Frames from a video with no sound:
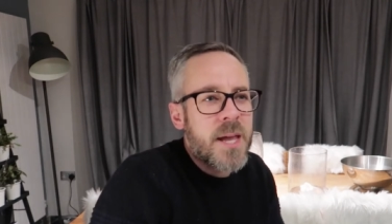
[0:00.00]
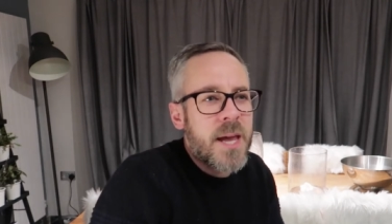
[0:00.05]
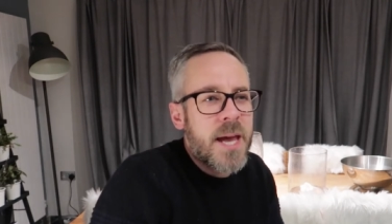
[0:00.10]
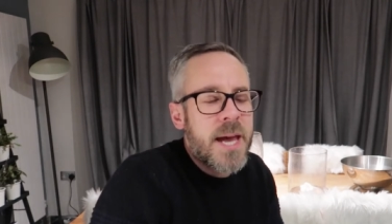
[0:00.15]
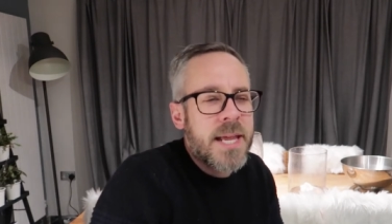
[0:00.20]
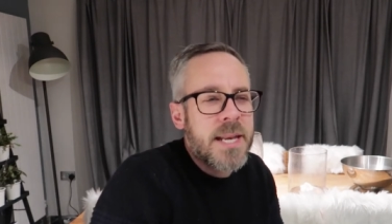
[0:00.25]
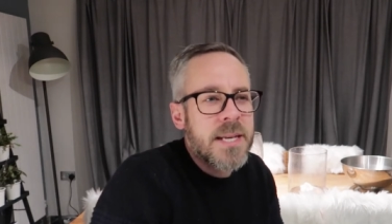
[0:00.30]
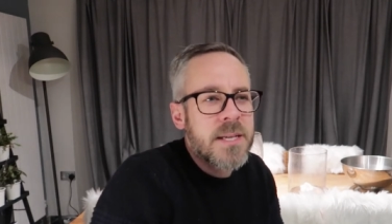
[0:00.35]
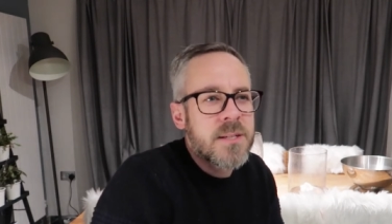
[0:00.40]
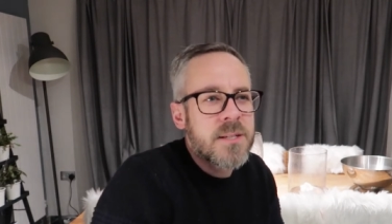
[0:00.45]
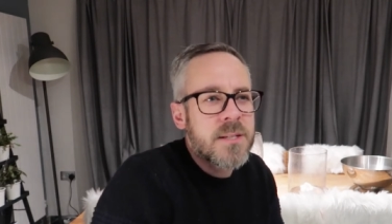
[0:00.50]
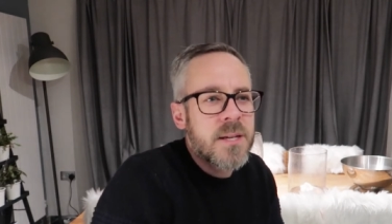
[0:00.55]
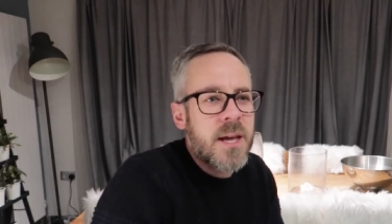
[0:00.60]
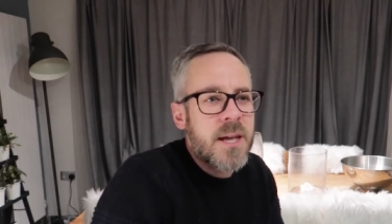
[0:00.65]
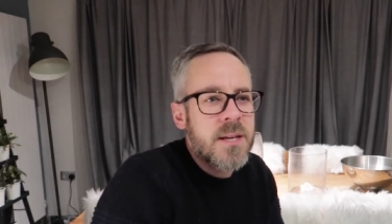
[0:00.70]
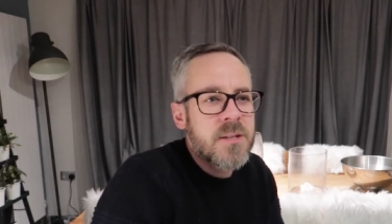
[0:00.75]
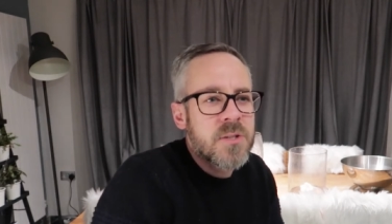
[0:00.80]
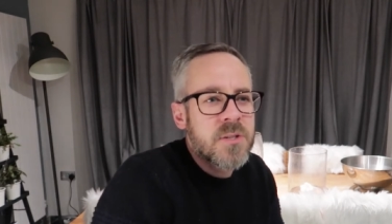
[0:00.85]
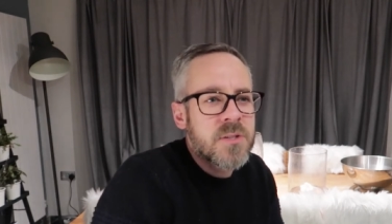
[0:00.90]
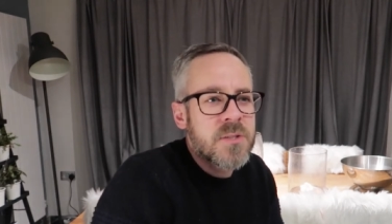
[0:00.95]
and
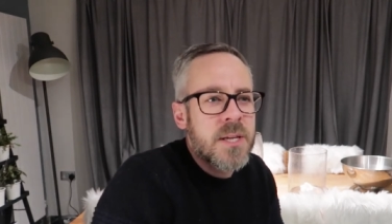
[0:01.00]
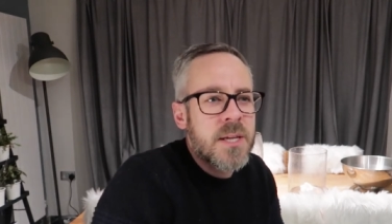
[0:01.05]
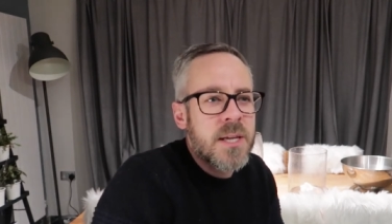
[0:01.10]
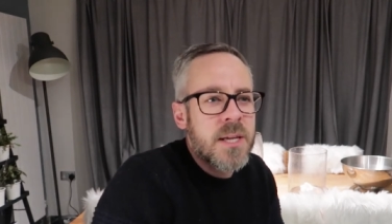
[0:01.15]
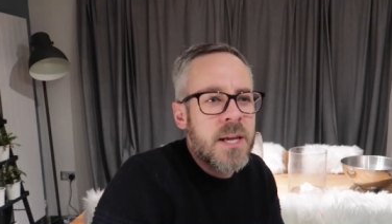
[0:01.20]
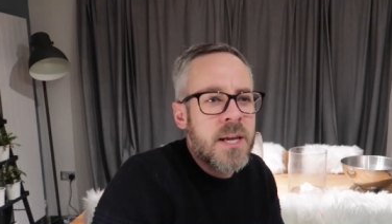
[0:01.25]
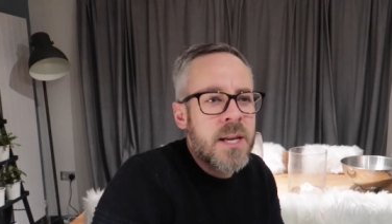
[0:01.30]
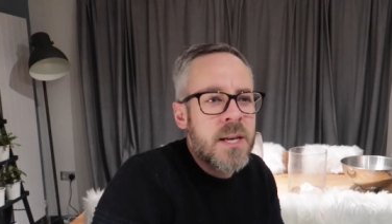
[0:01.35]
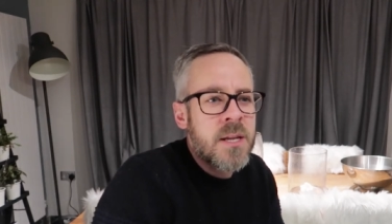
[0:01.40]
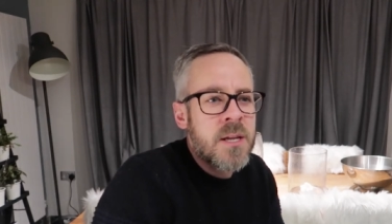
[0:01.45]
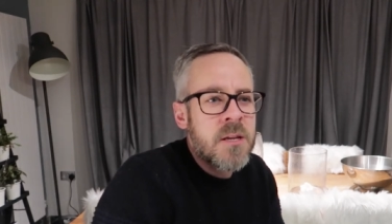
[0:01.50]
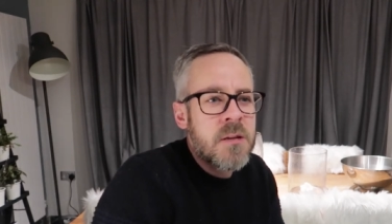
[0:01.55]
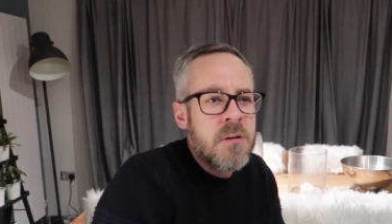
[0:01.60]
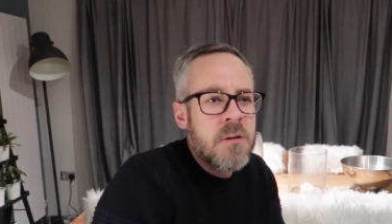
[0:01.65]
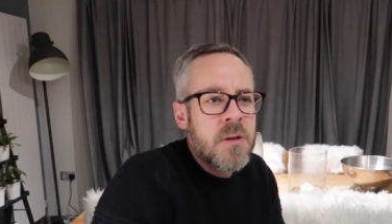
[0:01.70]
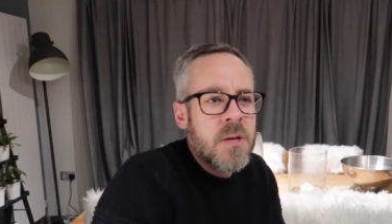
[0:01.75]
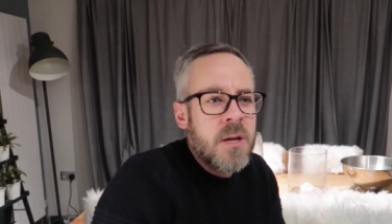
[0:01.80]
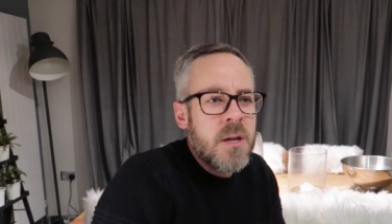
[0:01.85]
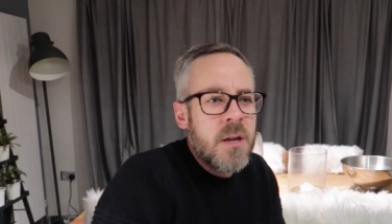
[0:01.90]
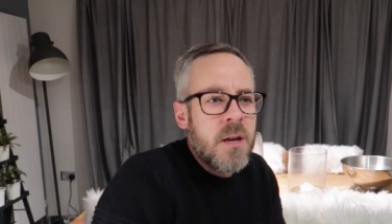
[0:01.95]
just thinking,
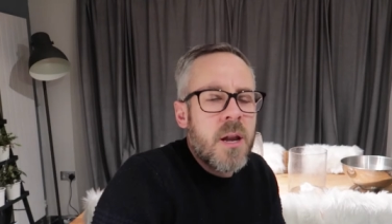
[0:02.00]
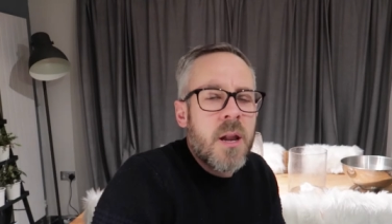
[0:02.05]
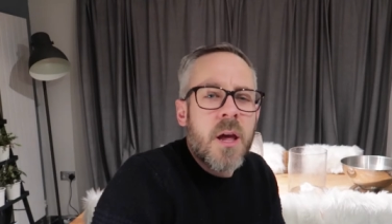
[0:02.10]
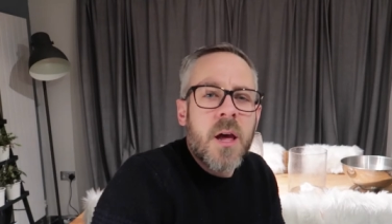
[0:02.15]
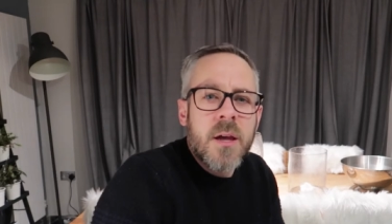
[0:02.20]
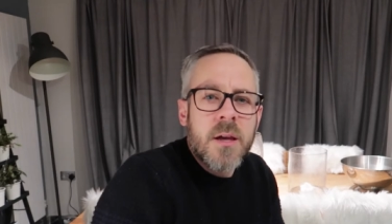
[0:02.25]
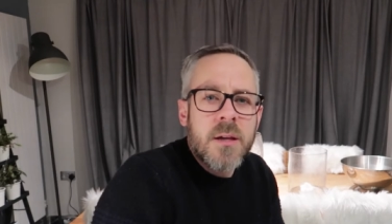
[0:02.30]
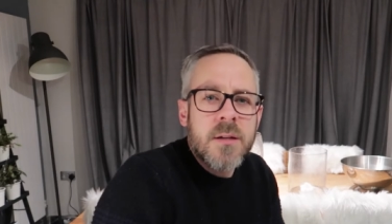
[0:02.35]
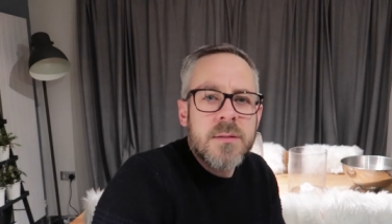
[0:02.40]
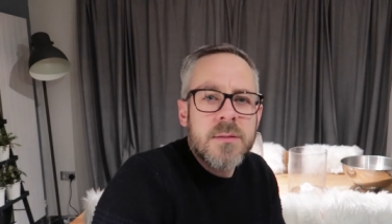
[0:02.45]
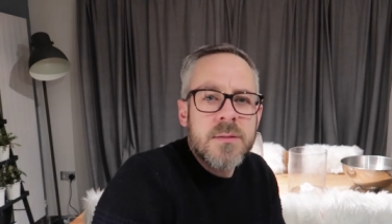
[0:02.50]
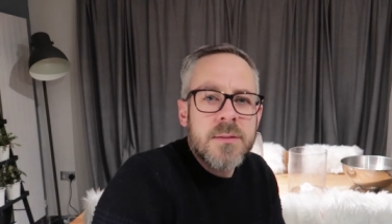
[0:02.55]
look,